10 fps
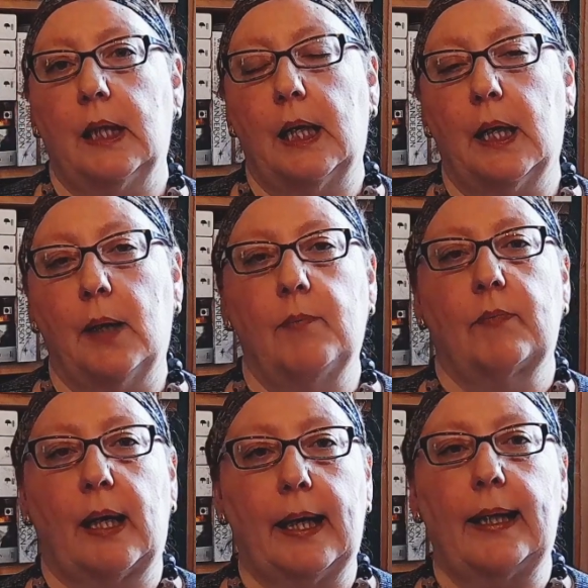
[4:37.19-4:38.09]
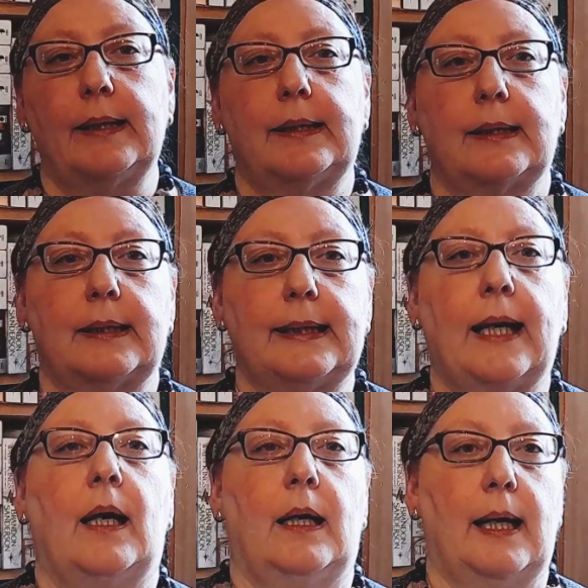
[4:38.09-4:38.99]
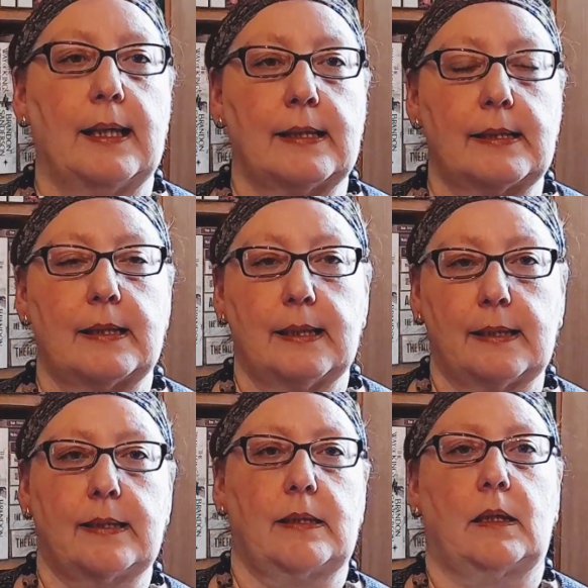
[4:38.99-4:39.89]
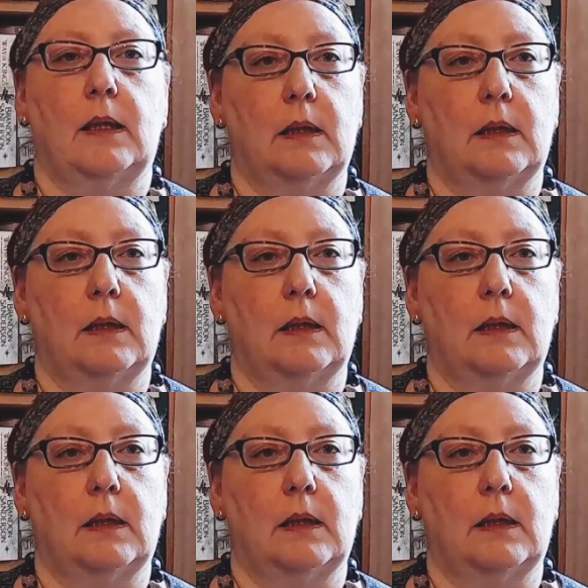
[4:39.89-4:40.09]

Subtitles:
And yeah, as it's